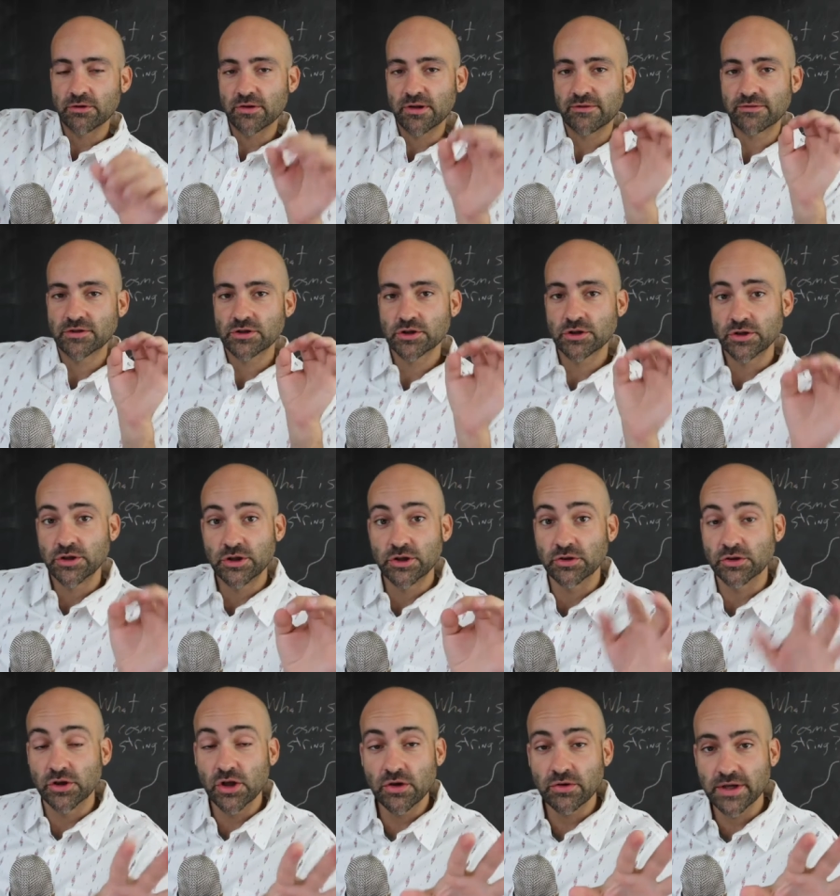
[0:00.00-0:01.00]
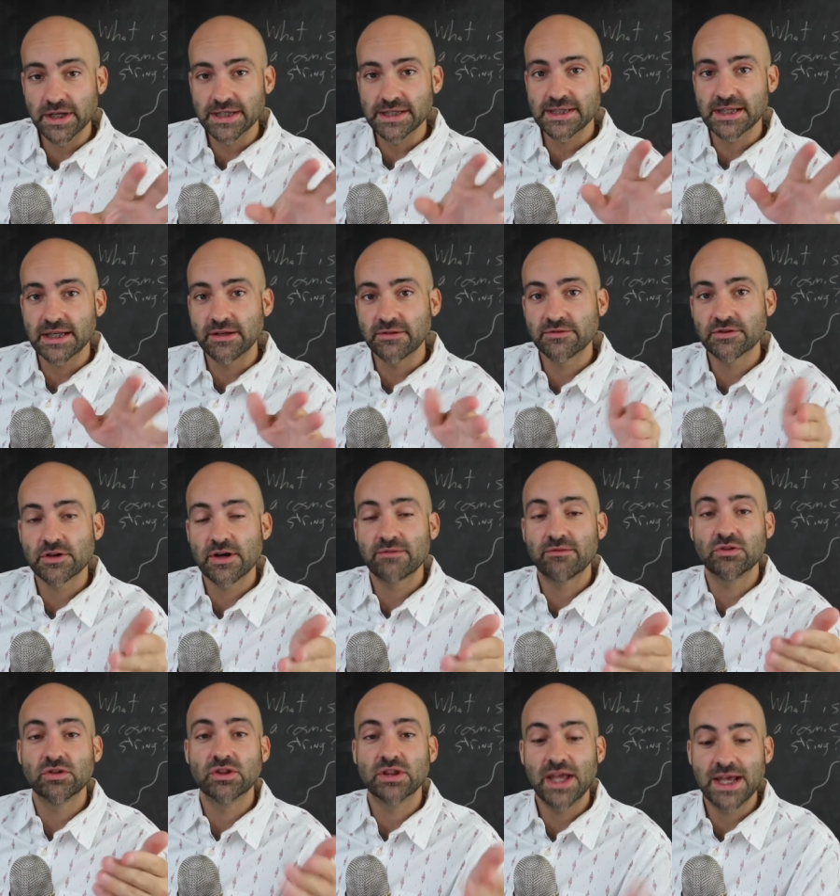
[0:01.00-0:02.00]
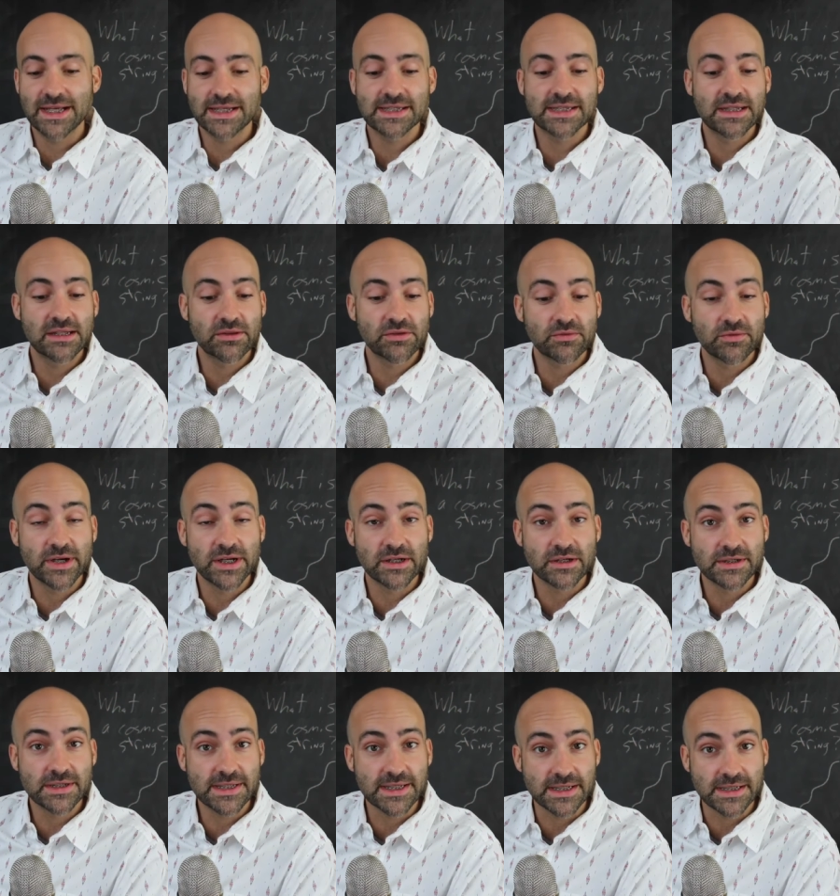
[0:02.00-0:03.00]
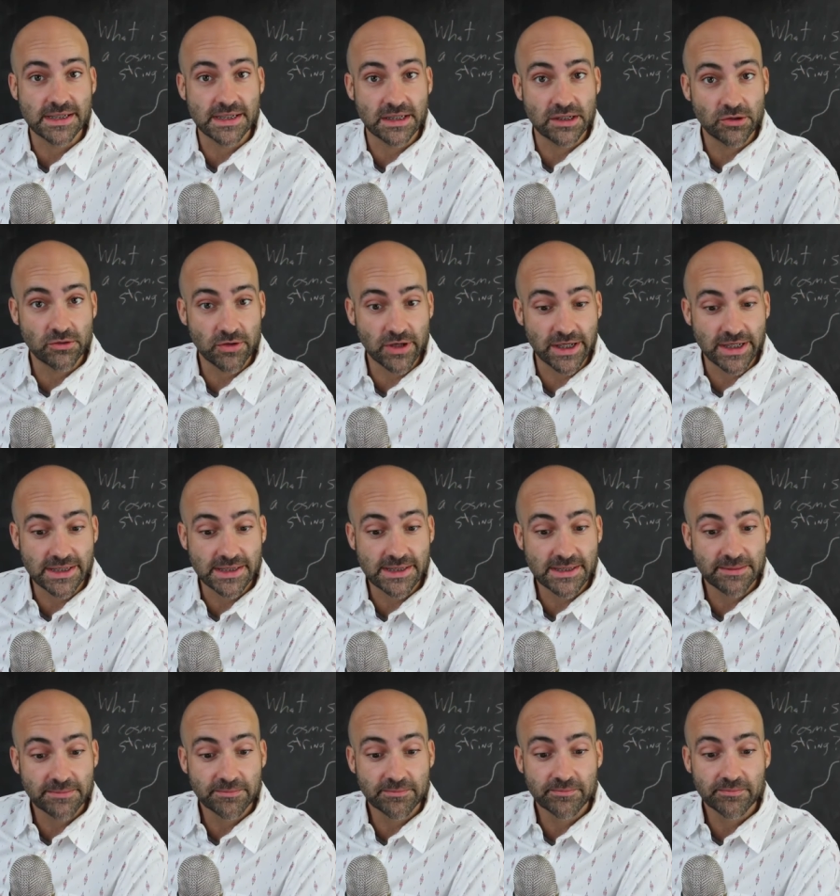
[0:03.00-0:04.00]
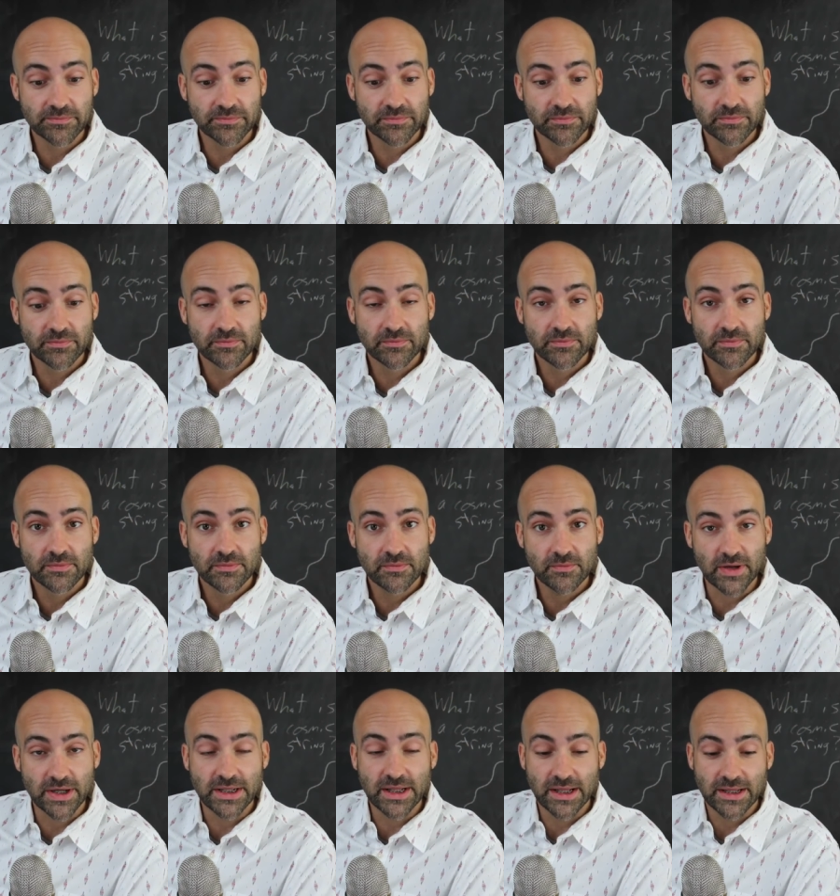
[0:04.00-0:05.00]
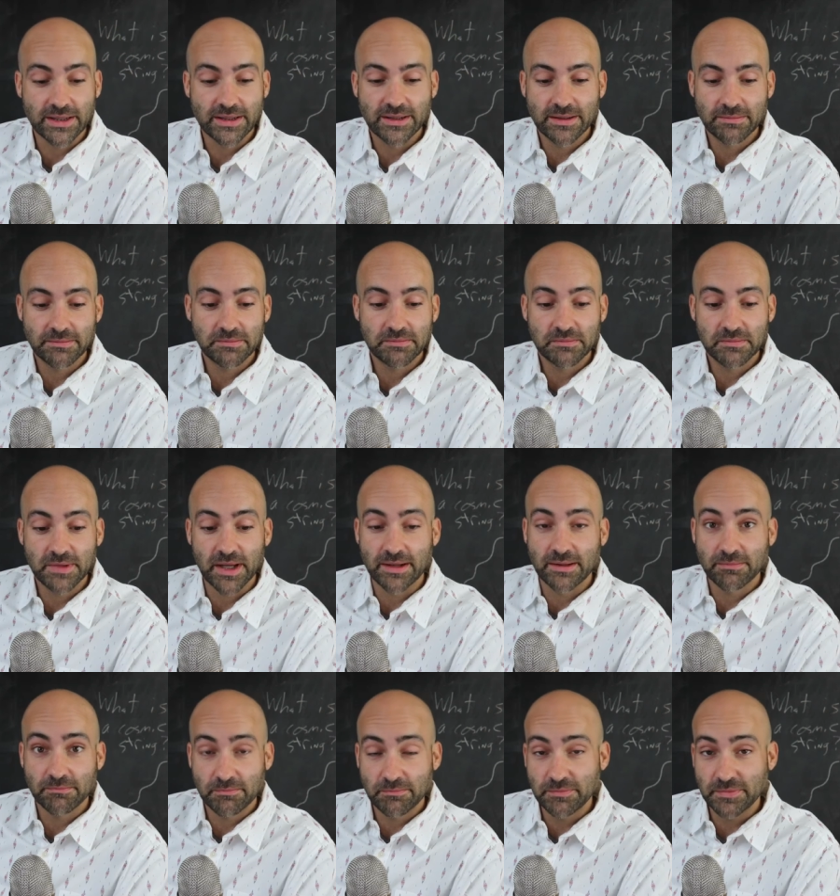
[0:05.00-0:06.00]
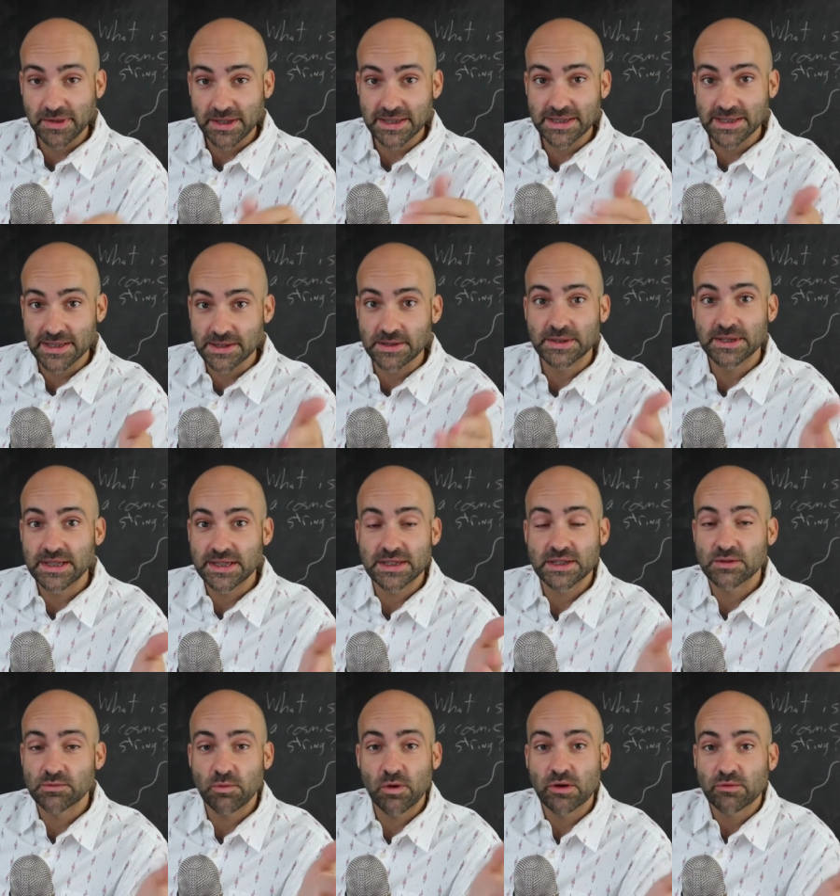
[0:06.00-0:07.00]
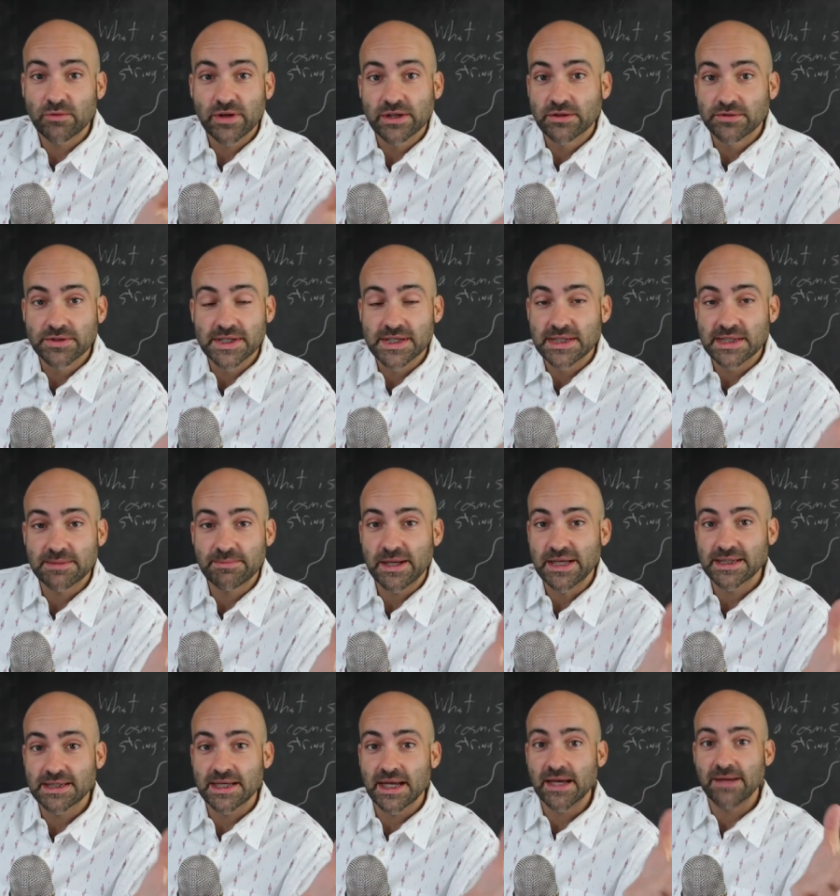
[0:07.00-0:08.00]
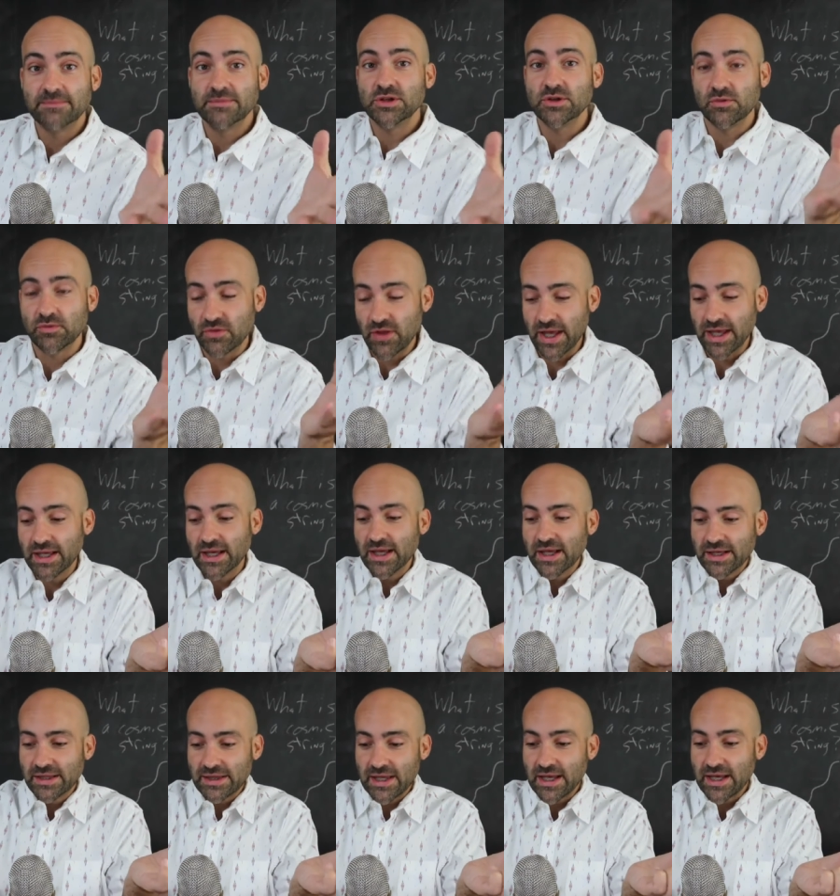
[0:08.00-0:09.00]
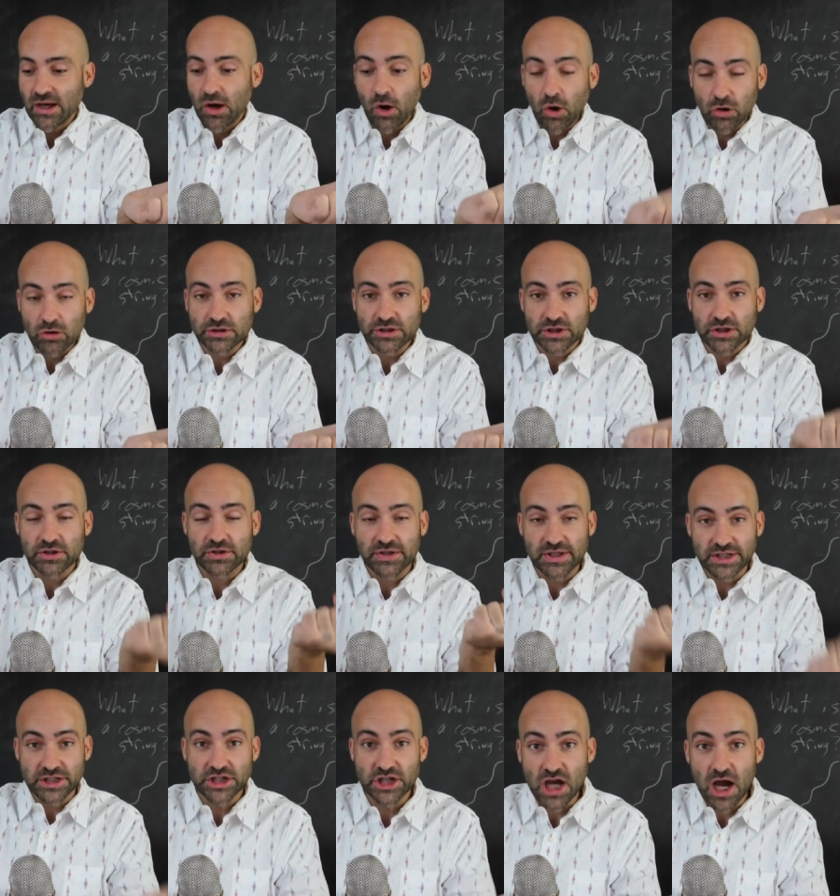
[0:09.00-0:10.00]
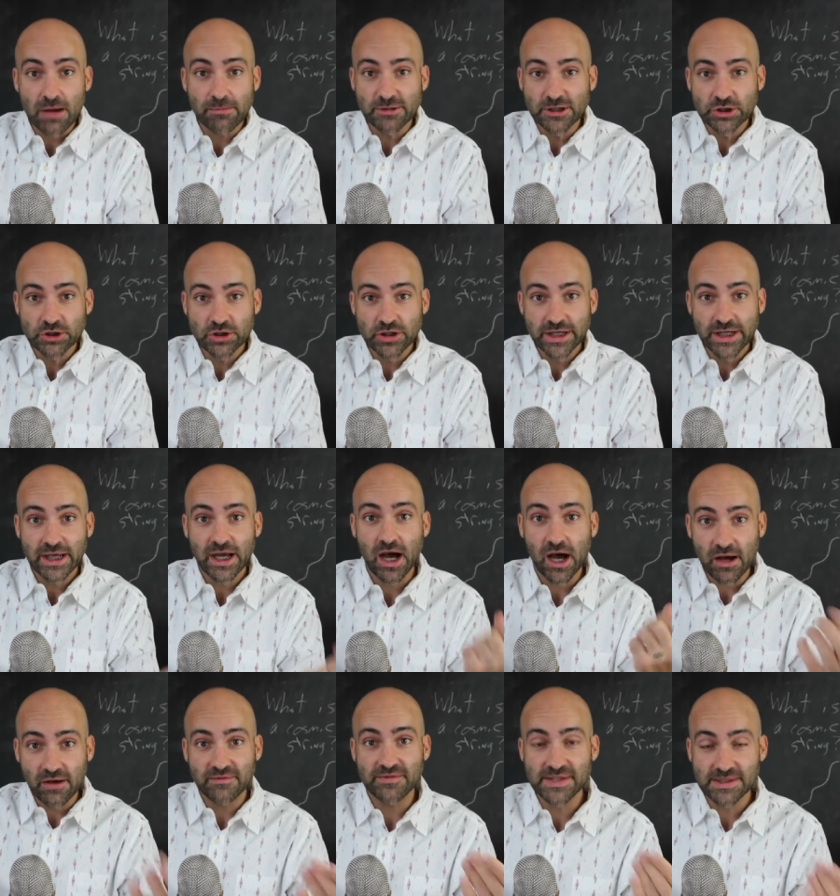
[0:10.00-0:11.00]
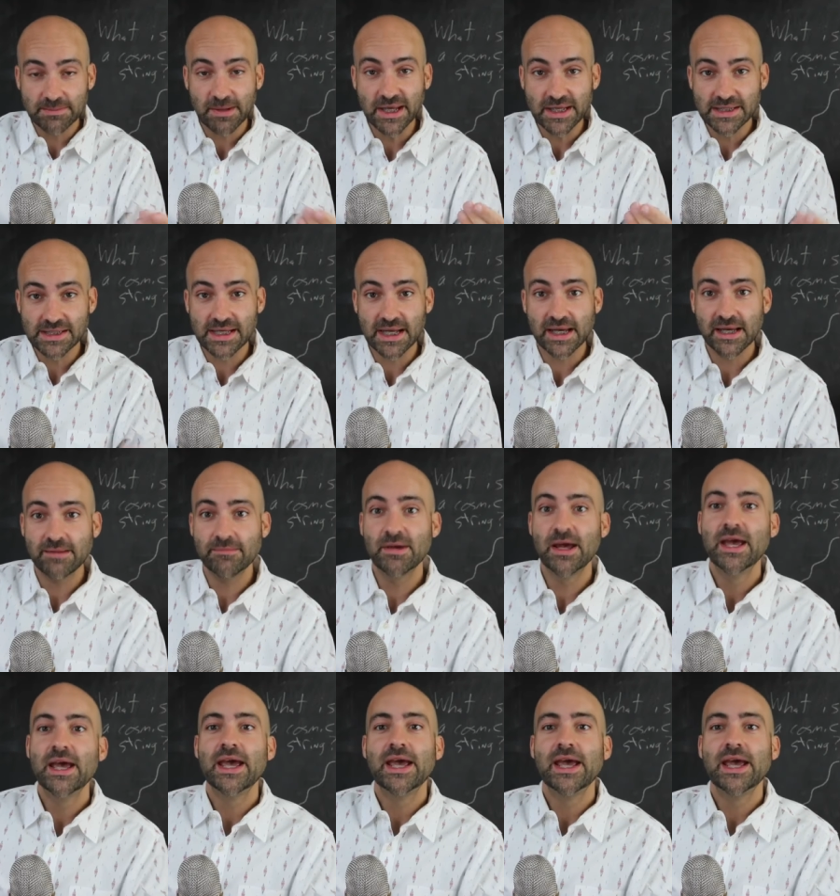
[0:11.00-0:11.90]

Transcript: you'll have you'll notice that you've traveled less than 360 degrees. Right? like this is this is what wrinkles in space-time do. They they alter the geometry of space-time,